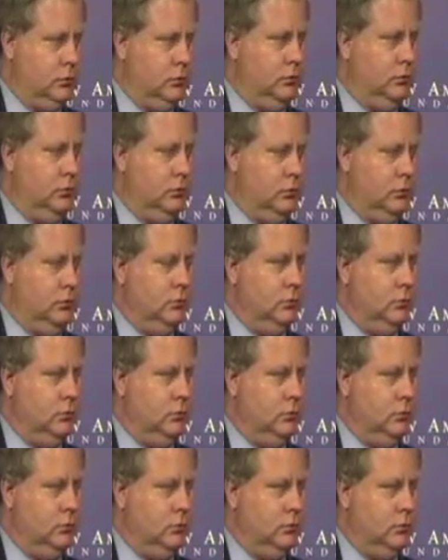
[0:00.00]

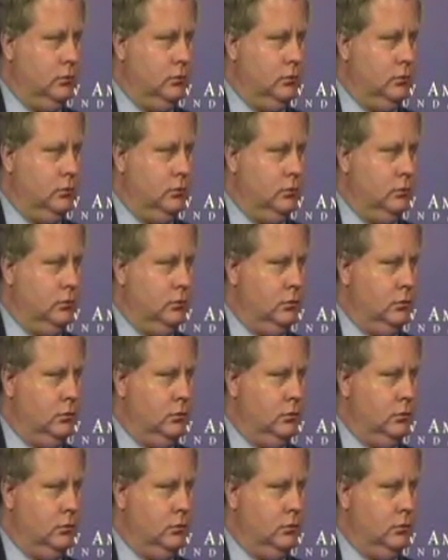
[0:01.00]

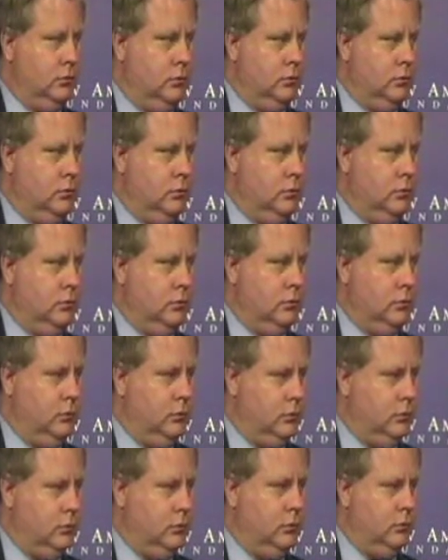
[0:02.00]

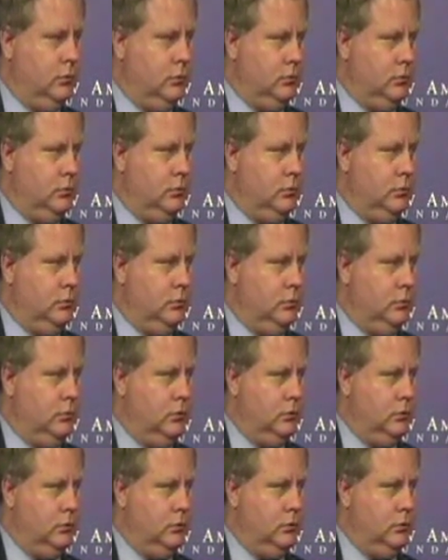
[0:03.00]

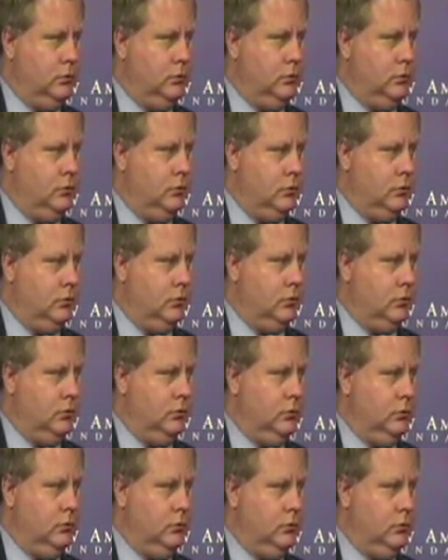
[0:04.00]

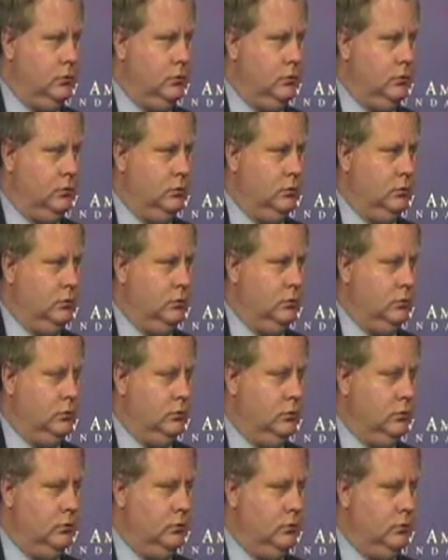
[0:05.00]

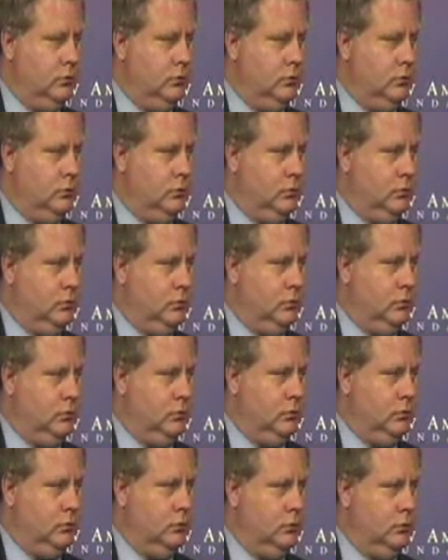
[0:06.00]

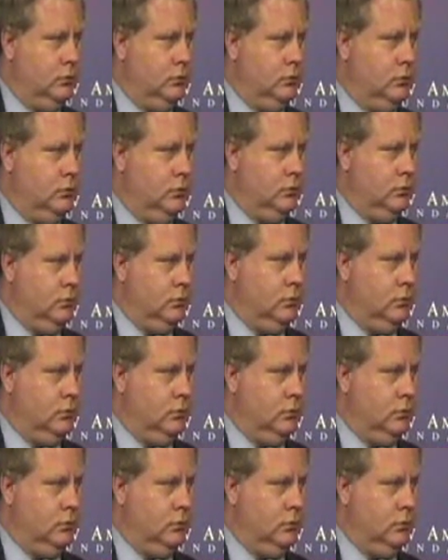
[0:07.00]
[no speech]